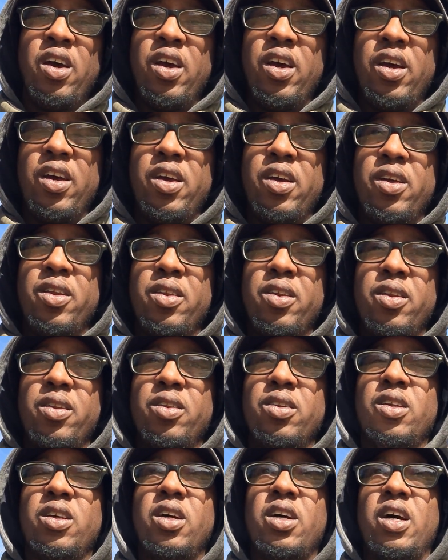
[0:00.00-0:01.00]

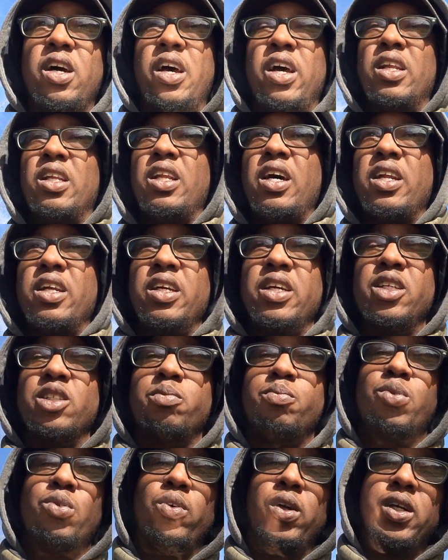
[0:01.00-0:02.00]
And I had a lot of
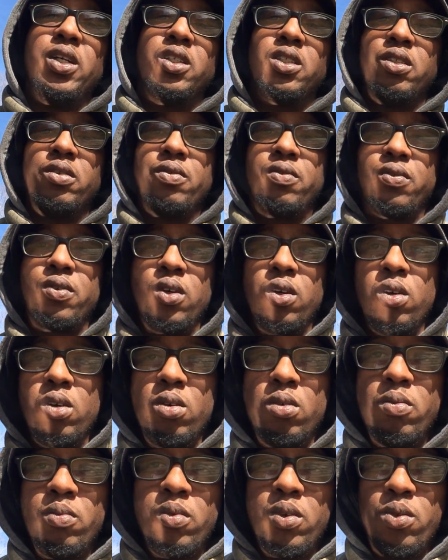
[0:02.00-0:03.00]
inspiration
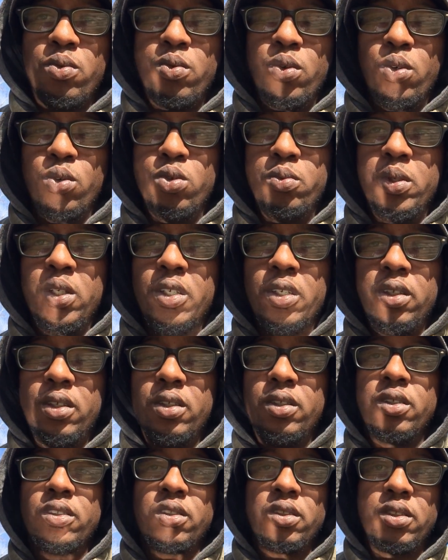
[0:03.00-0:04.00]
from
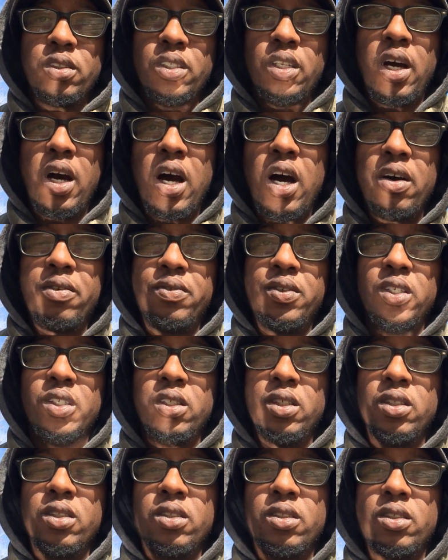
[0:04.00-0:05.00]
Rumi,
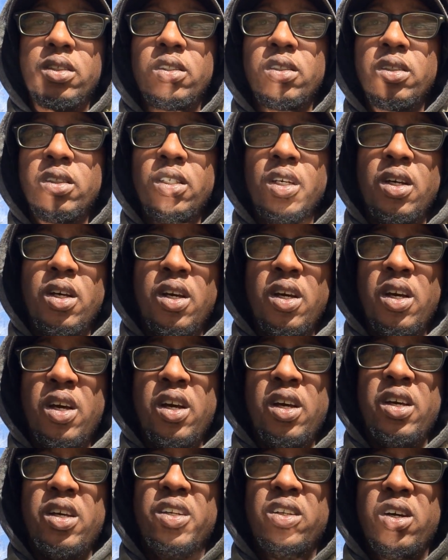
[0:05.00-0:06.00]
Hafiz,
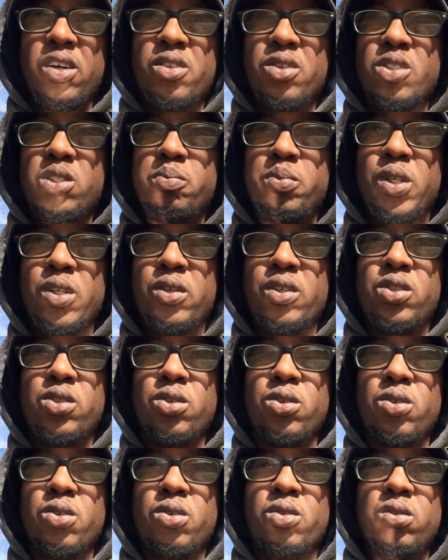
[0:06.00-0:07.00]
and other
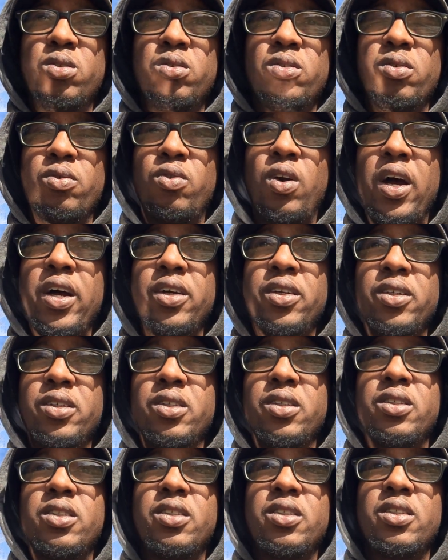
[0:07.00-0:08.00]
spiritual
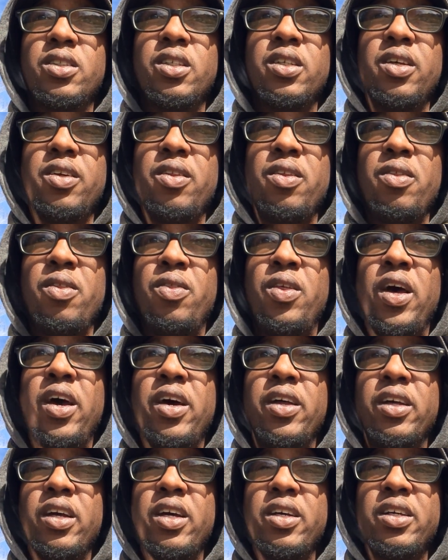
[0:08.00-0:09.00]
writers
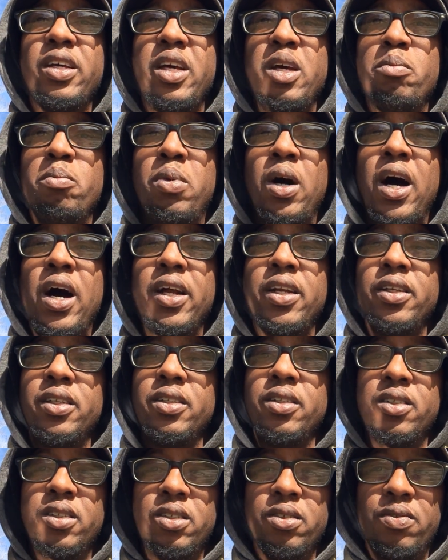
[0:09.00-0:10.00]
that
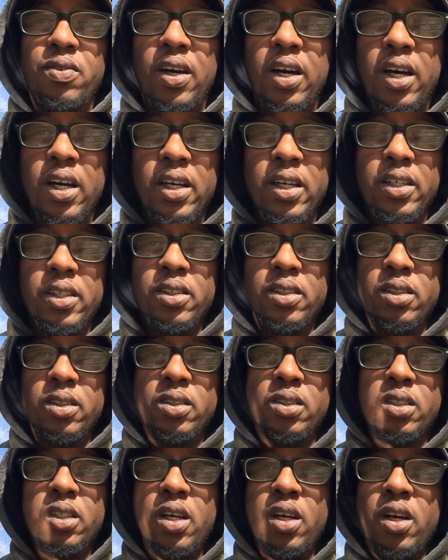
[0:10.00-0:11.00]
embodied the divine,
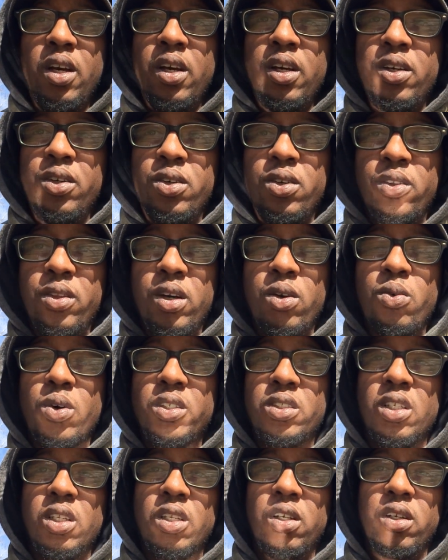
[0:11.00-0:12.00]
that
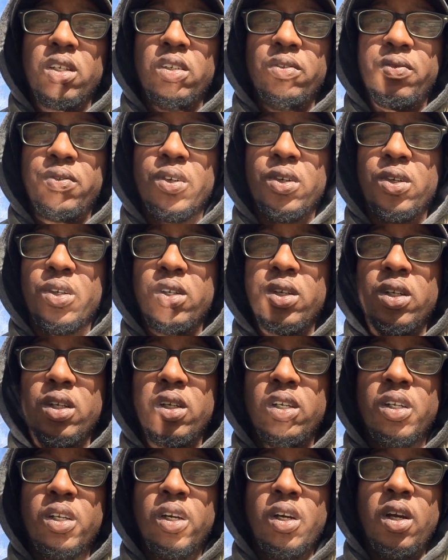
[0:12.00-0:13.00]
wasn't looking
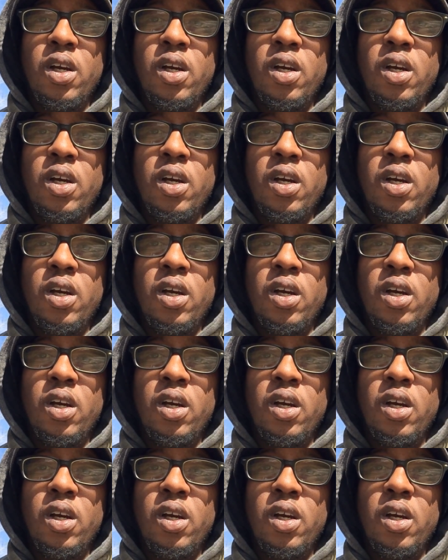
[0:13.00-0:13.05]
for